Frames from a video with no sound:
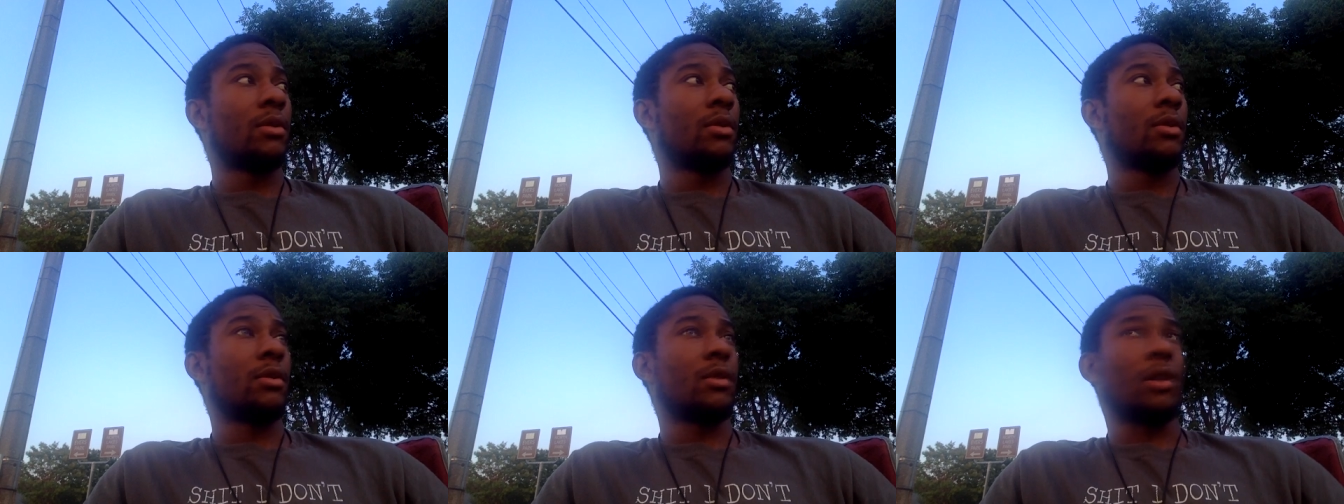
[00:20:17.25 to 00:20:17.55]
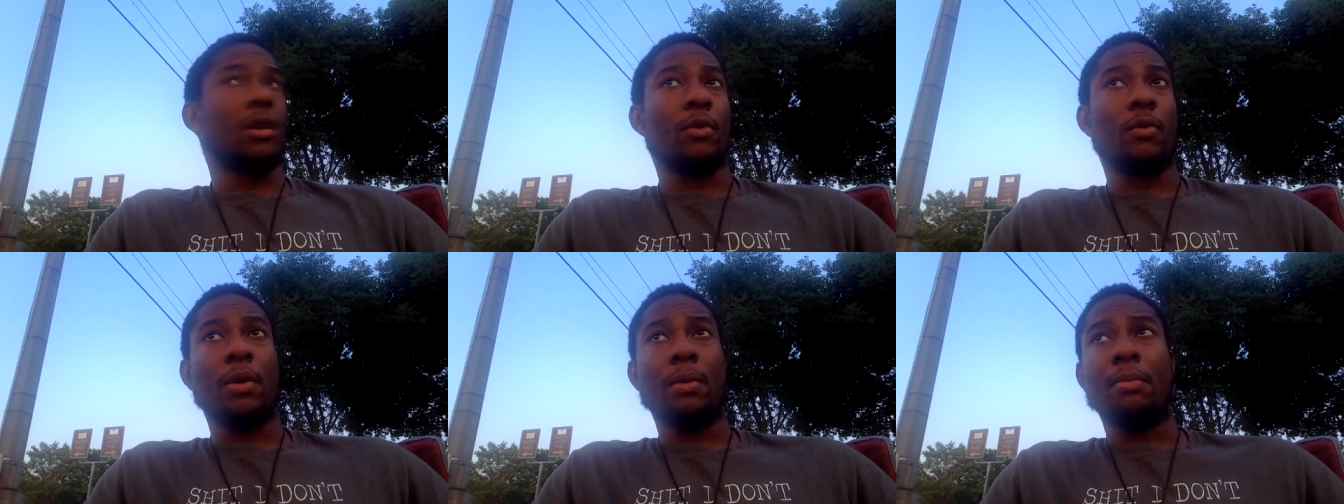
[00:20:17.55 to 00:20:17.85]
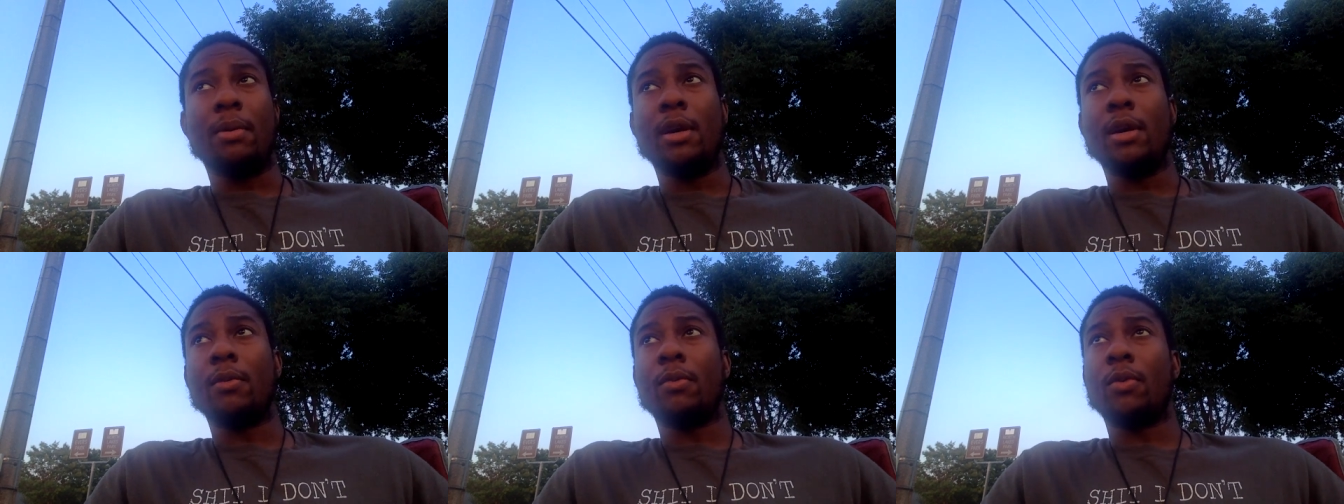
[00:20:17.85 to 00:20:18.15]
So we've
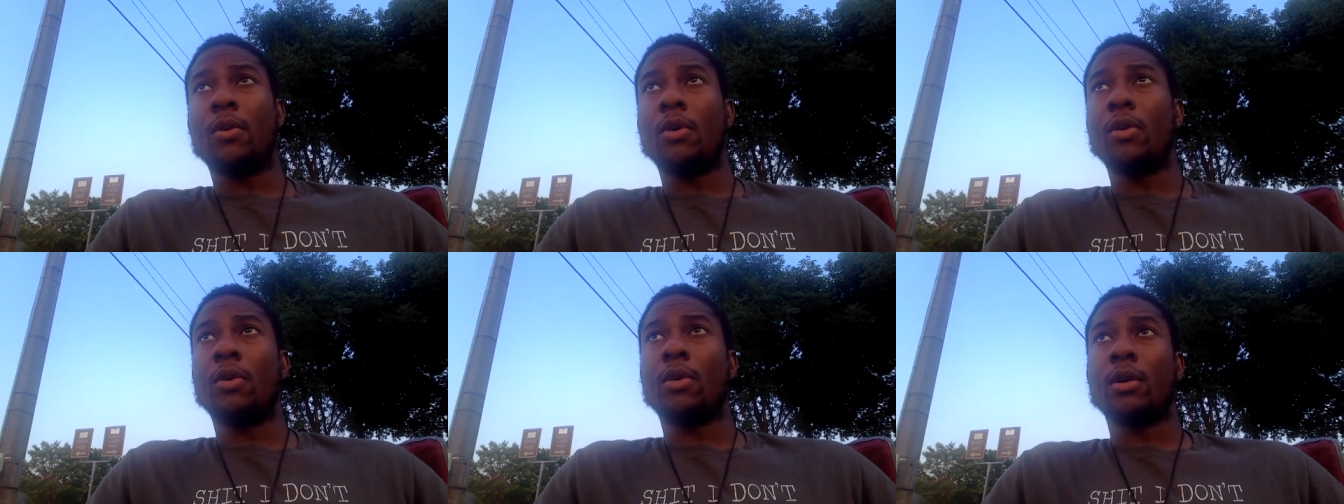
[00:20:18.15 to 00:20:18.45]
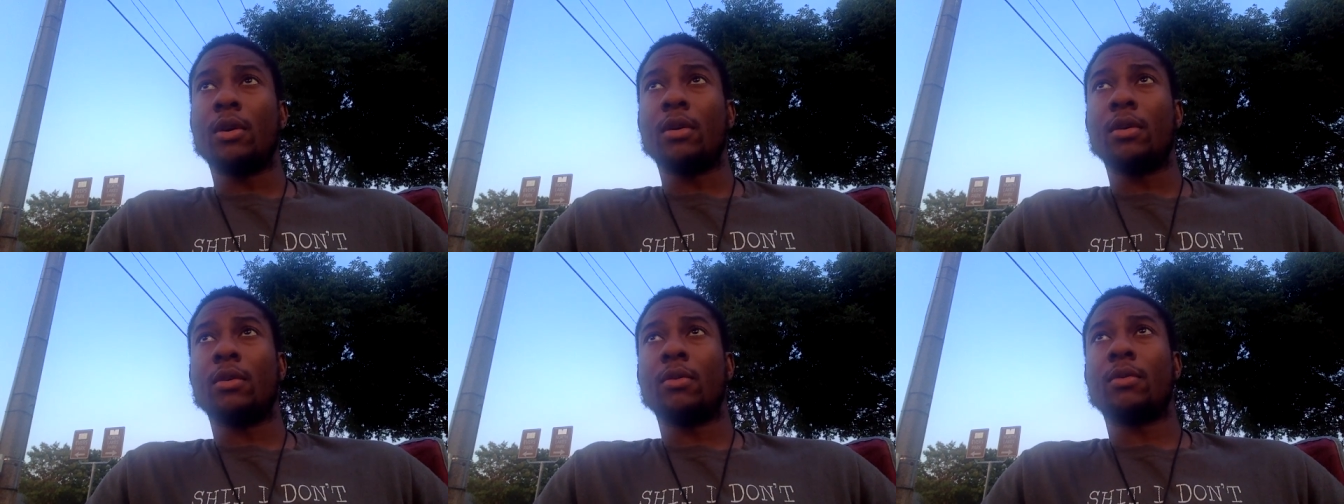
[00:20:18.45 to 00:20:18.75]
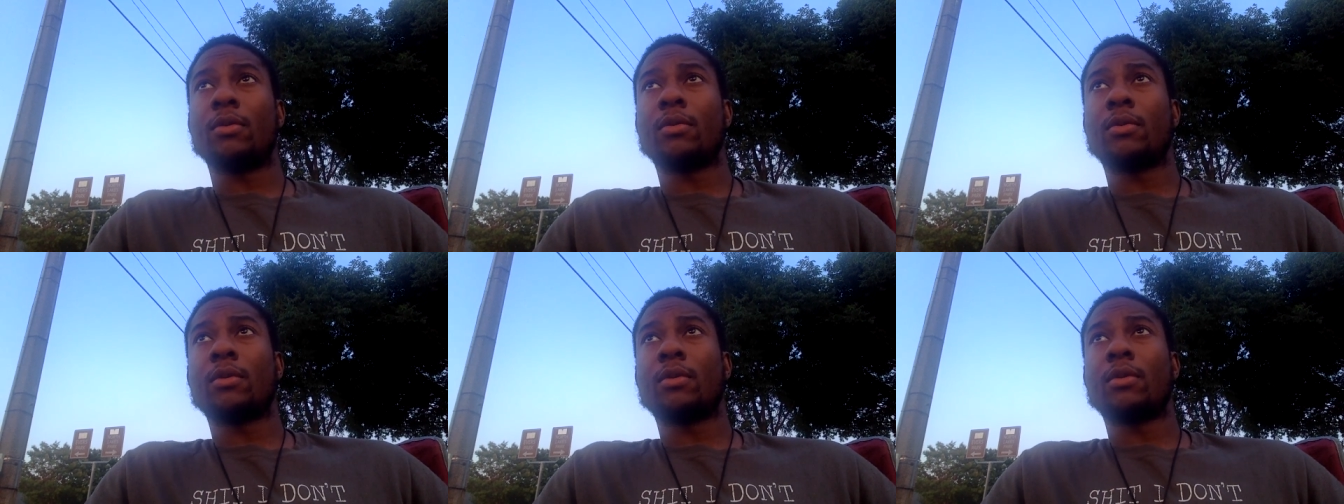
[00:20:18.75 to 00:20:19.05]
been warned.
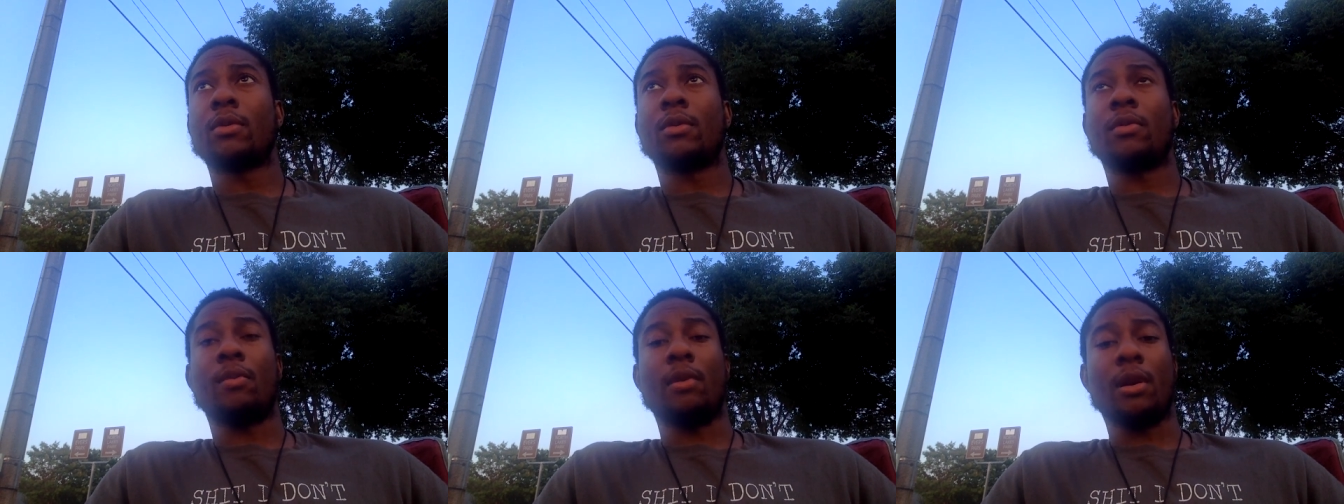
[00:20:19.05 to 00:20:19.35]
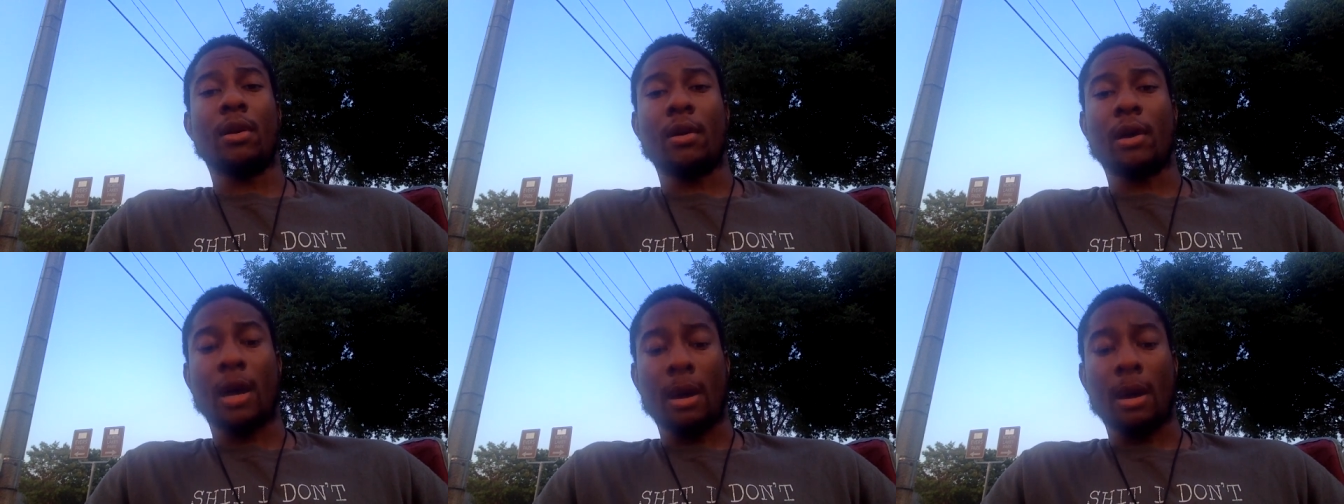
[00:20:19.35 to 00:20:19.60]
We don't